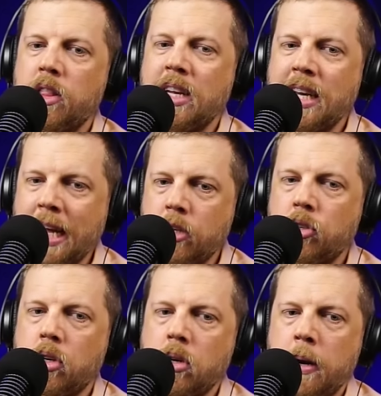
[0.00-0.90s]
the
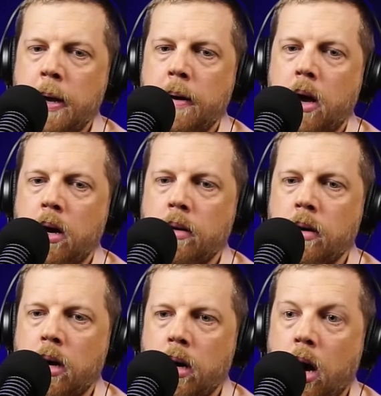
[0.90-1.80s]
nature
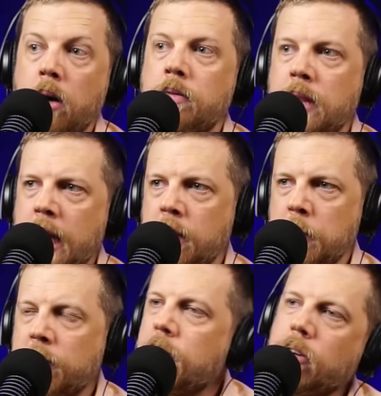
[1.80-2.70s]
of the
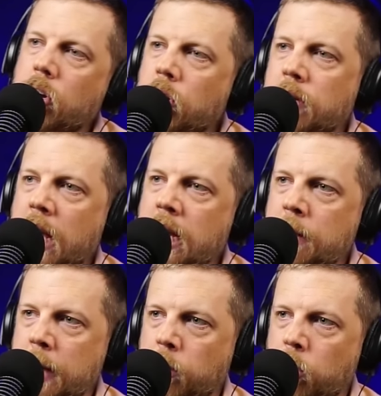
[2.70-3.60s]
enemy. Have you ever heard of a guy
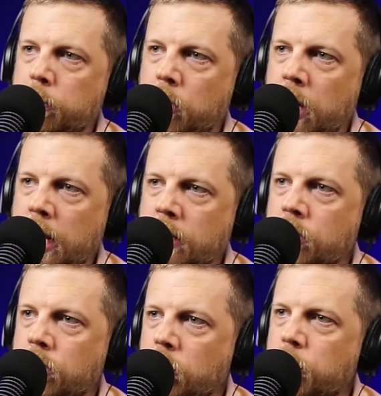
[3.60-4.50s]
named Edward
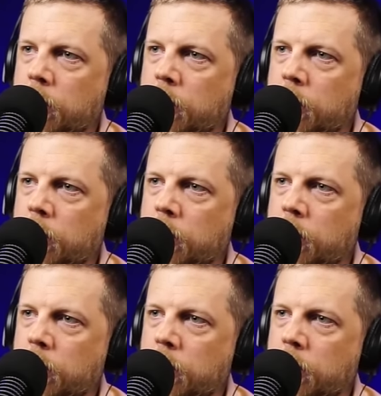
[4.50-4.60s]
Bernays? You